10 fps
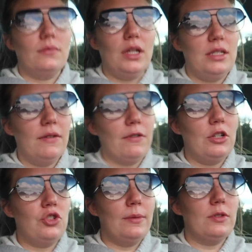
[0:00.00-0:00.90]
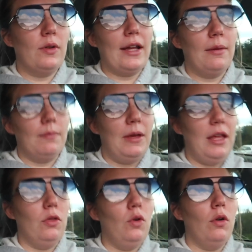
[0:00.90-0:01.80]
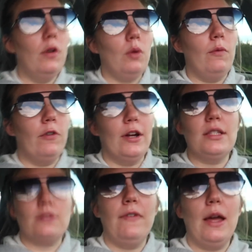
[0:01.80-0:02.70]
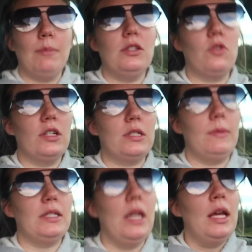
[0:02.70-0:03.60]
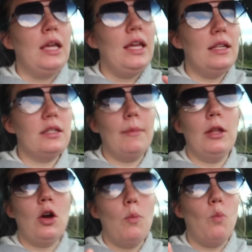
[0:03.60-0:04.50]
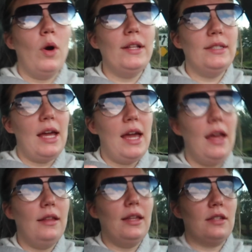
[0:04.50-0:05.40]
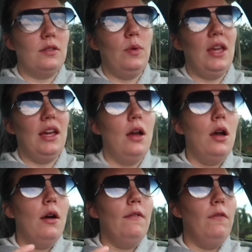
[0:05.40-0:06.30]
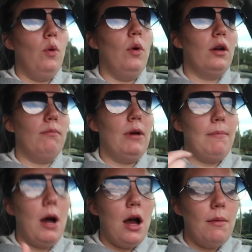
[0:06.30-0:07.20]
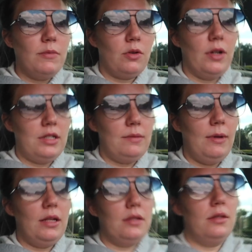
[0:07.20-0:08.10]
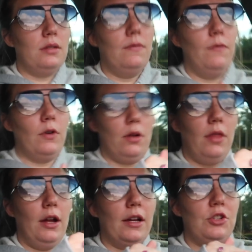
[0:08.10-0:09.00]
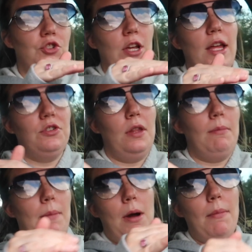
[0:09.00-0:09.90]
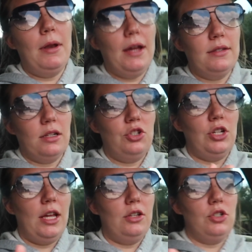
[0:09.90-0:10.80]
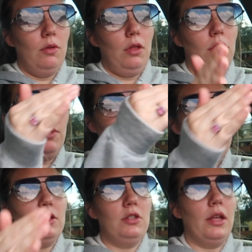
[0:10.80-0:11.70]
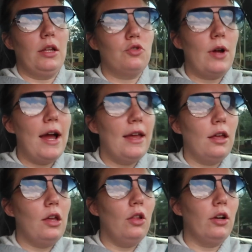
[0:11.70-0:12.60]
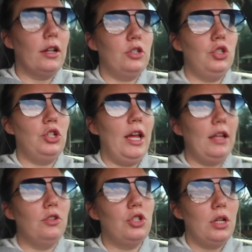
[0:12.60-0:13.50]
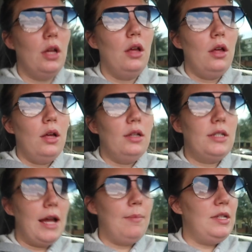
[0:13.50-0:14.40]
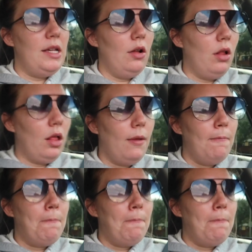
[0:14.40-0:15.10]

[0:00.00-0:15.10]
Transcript: a different trip so I can be in Louisville for his family's Christmas He's coming home one day next week for my mom's Christmas, for their exchange, and then my mom and I's exchange. So the three of us like triangular exchange type deal.